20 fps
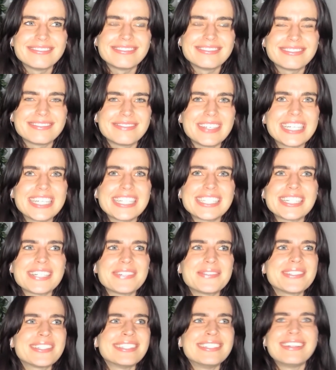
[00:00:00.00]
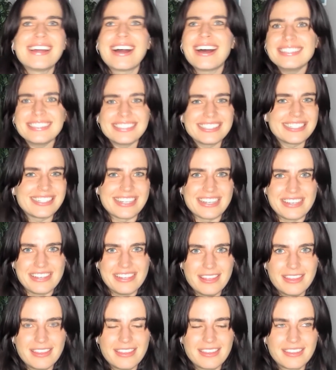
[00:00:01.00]
because I was not
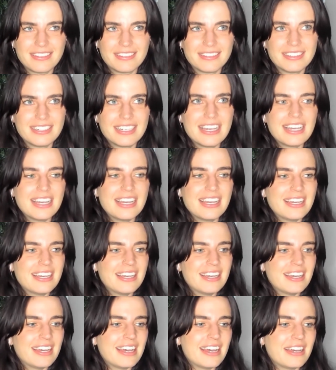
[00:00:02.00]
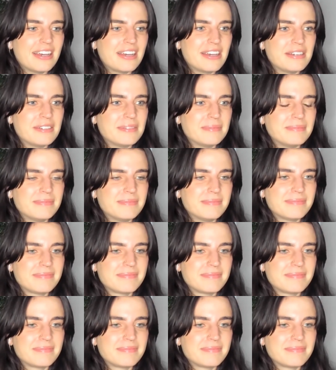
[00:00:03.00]
stealth. Yeah,